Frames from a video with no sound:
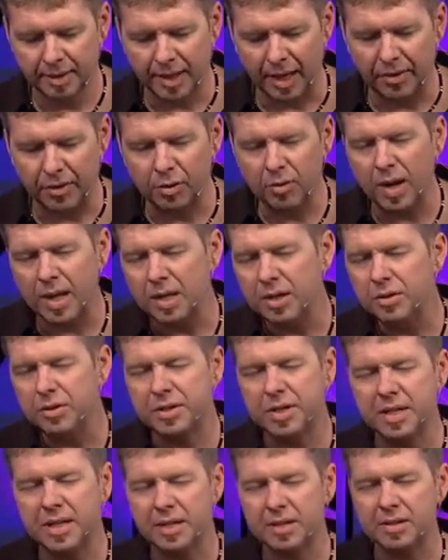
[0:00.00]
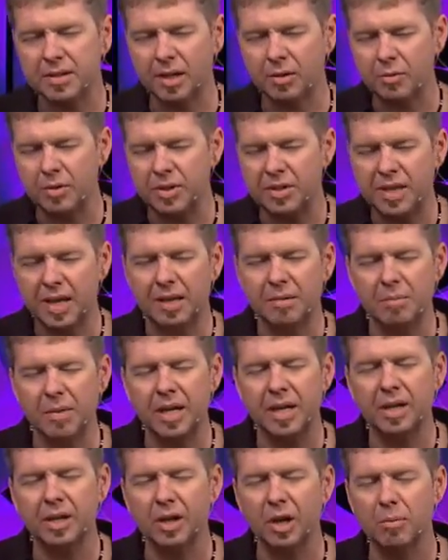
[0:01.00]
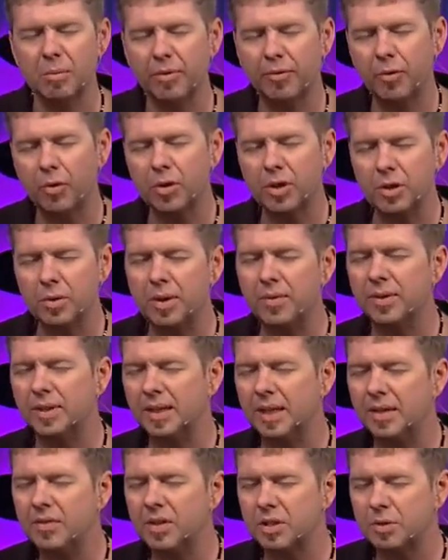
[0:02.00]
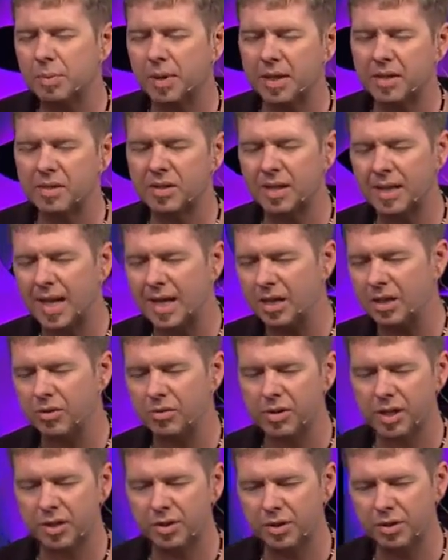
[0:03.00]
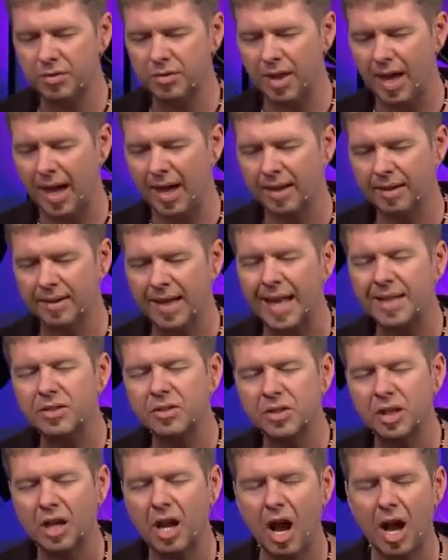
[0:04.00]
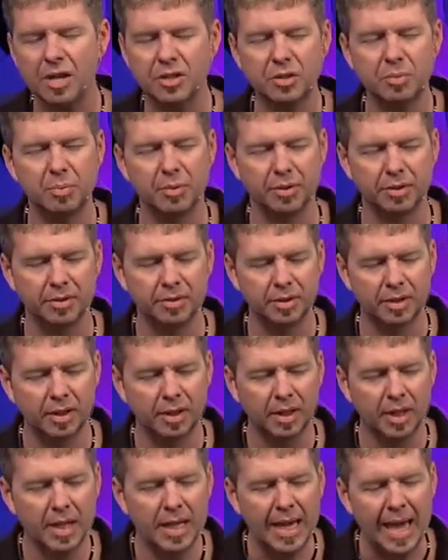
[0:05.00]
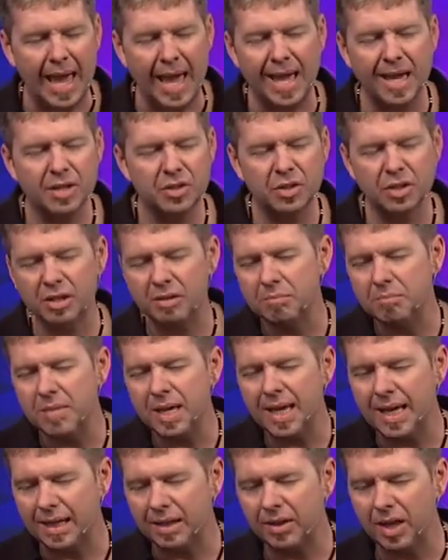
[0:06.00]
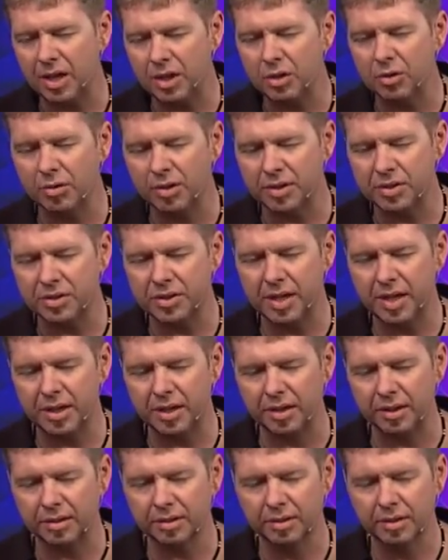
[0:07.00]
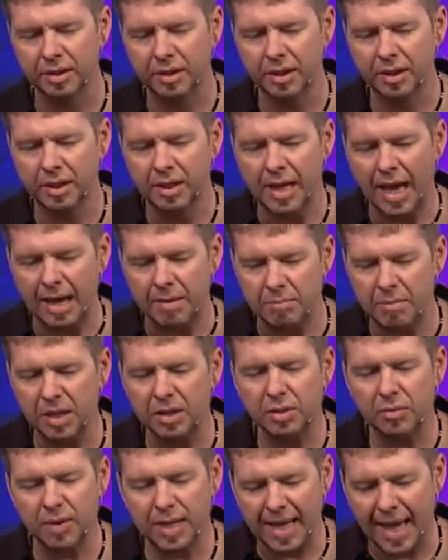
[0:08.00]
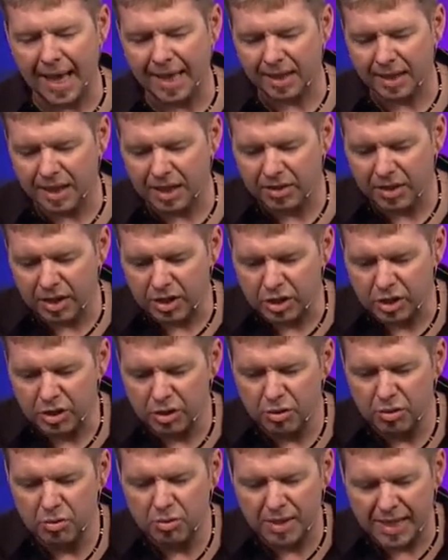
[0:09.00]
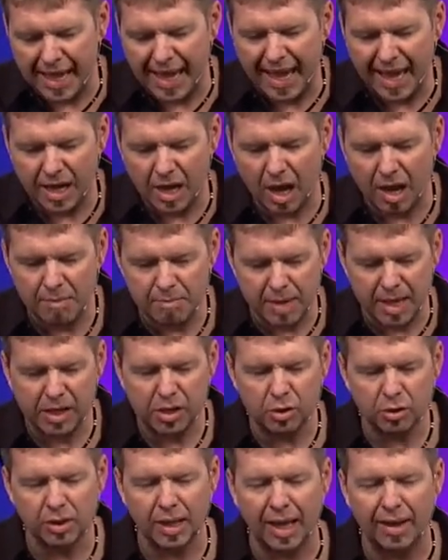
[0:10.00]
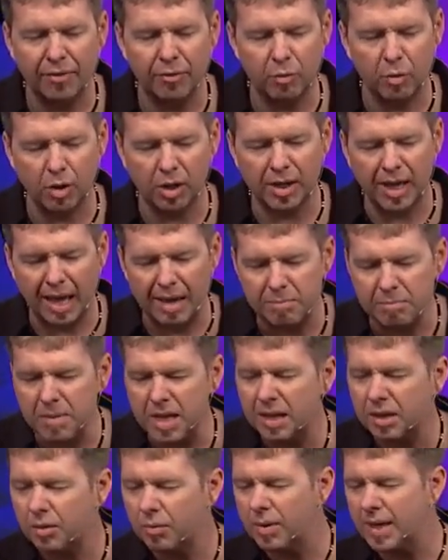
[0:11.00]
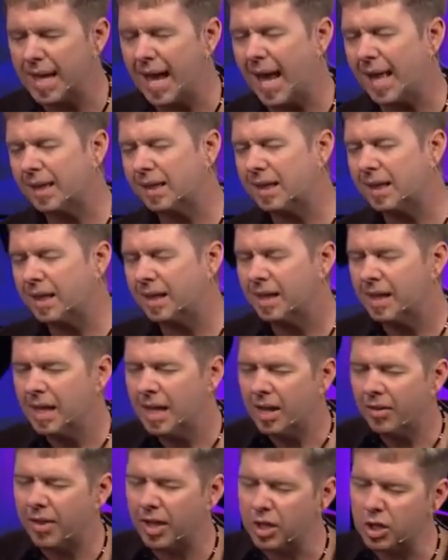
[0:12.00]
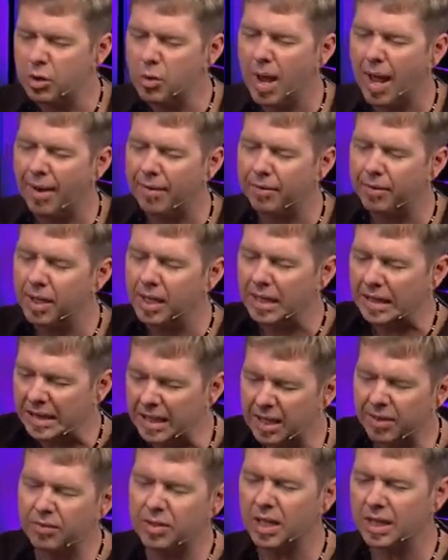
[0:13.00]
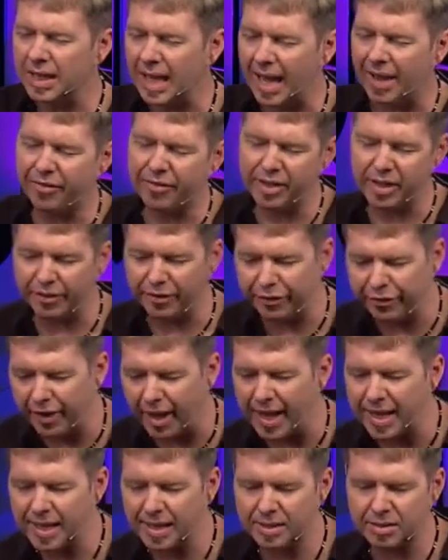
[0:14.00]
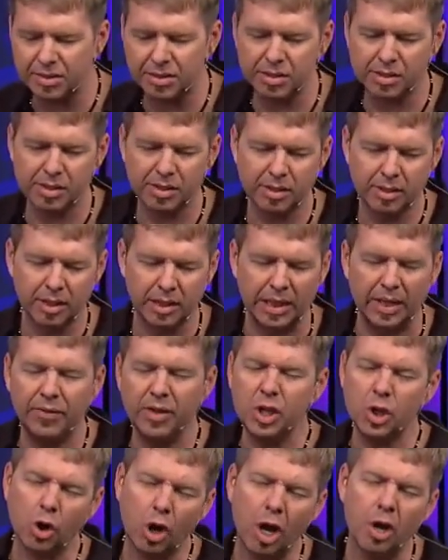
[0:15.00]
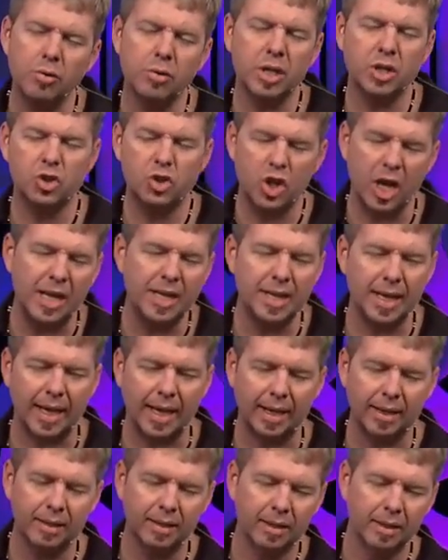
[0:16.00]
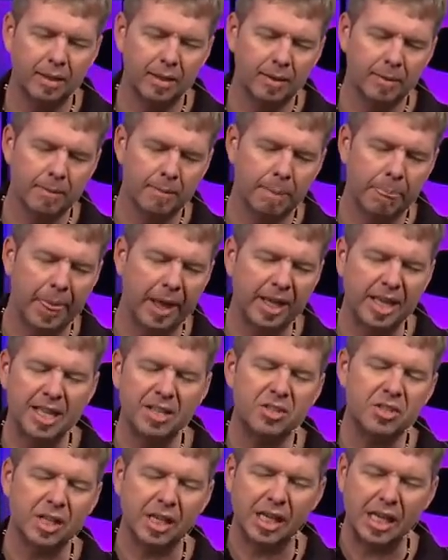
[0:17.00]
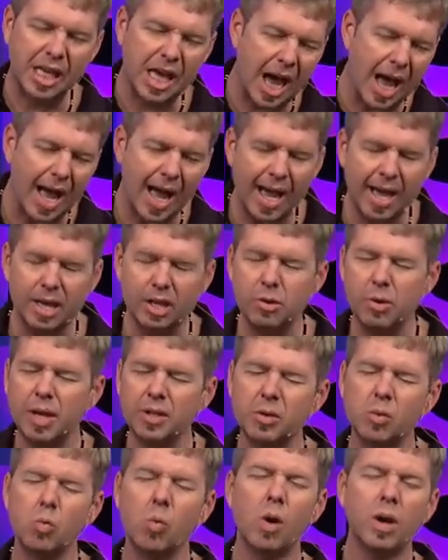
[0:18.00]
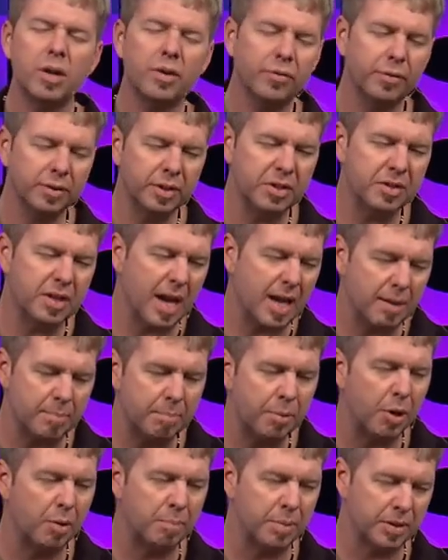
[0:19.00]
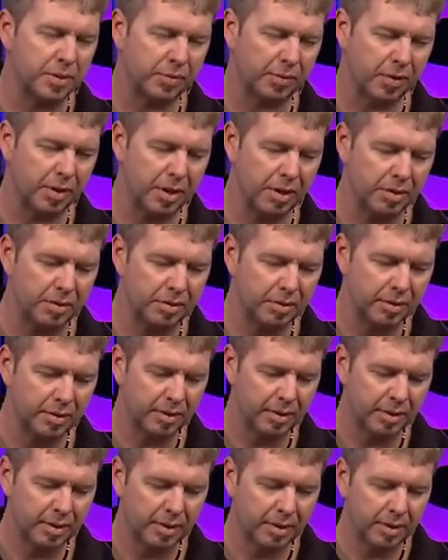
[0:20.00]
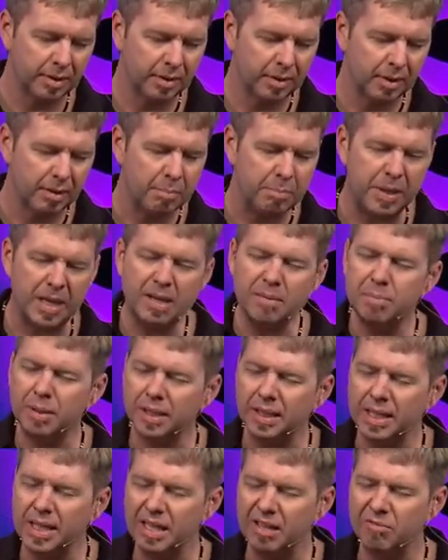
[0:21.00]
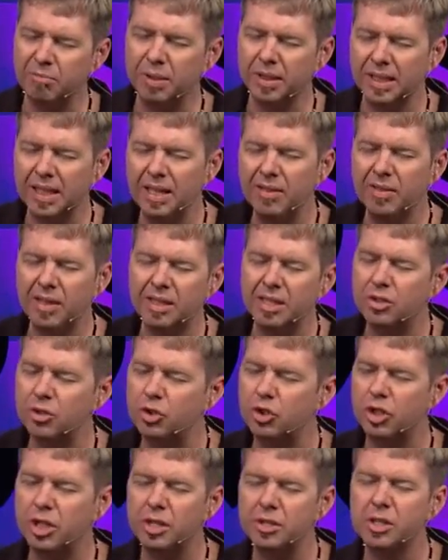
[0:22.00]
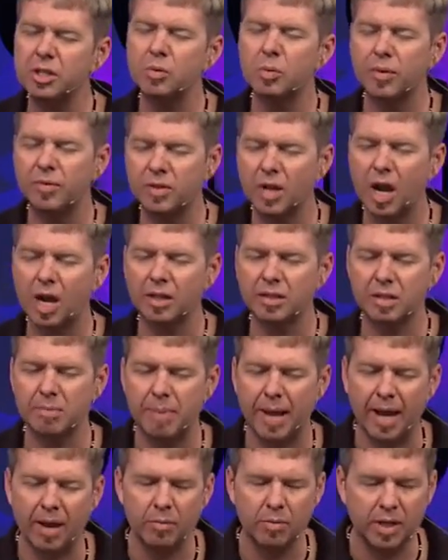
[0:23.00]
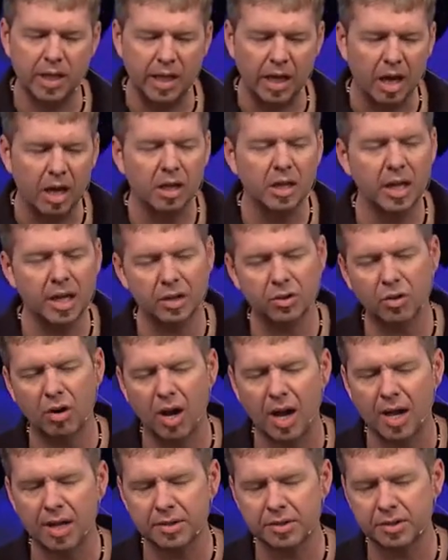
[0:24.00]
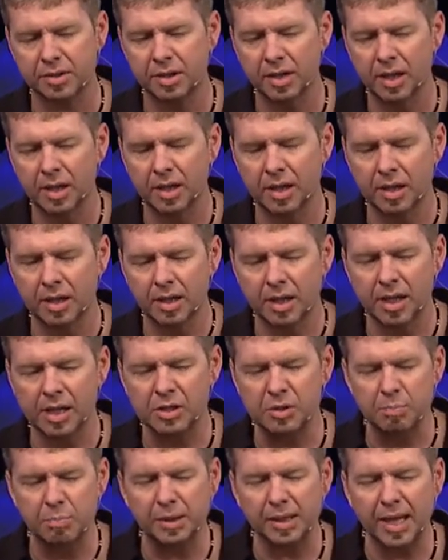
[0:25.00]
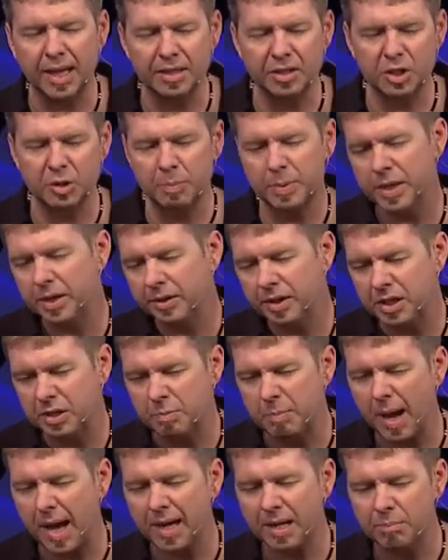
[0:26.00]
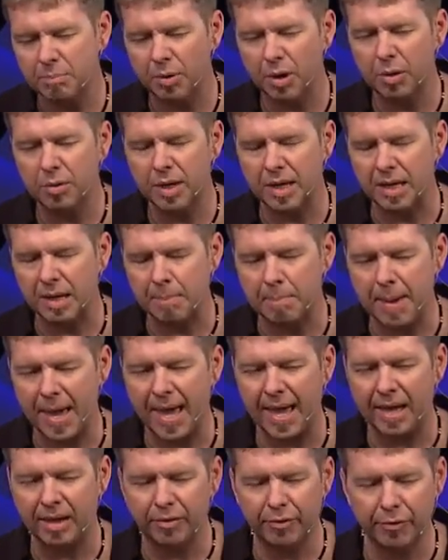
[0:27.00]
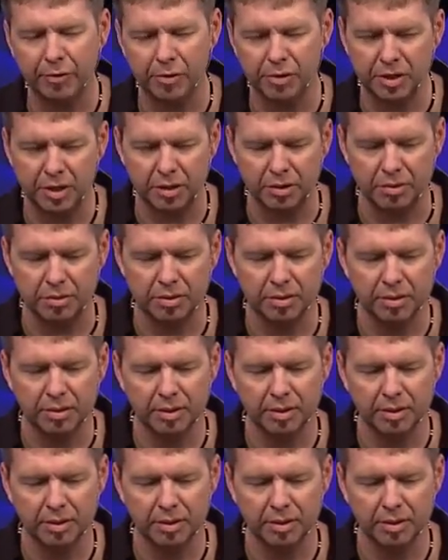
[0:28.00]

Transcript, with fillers: And the great news is, like we said a minute ago, before you even leave this place today, you can do that. That's the gospel. A is admit that you're a sinner. Admit the reality that you cannot make your life work. Admit the reality that you have lived a life in defiance, living your own agenda against a God who has a wonderful design and purpose for you. B believe. Believe that this Jesus we've talked about, when he hung on a cross, his blood spilt, his body broken, it paid for you.